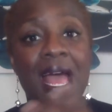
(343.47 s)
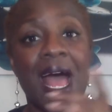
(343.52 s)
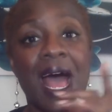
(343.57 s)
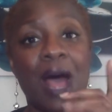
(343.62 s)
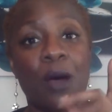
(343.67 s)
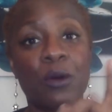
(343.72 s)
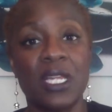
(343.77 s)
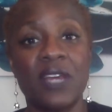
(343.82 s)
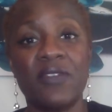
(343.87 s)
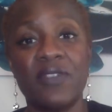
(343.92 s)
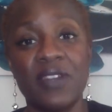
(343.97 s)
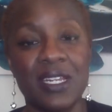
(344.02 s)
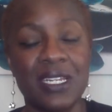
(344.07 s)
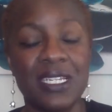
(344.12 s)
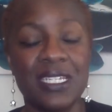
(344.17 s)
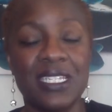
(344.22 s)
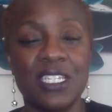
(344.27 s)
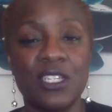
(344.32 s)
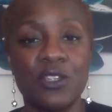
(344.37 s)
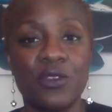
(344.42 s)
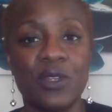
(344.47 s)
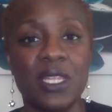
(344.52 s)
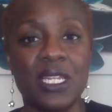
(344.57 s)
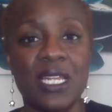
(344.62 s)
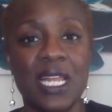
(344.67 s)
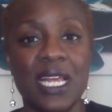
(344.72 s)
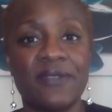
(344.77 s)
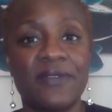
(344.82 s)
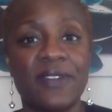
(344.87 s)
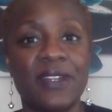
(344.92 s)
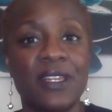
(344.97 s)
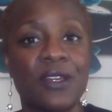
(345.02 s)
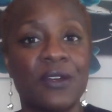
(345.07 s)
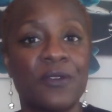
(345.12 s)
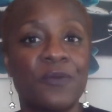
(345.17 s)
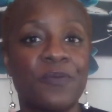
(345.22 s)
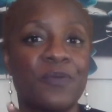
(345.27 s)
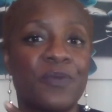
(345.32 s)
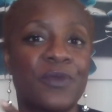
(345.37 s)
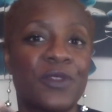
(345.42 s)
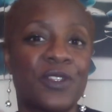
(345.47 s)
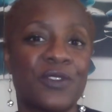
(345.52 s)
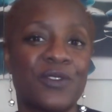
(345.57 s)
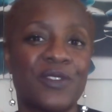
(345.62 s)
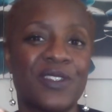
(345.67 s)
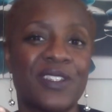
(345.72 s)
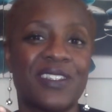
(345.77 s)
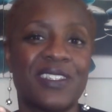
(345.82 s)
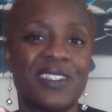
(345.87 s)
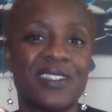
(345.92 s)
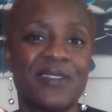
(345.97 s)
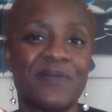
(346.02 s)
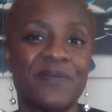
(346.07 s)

I will definitely see you in the next video. Deuces.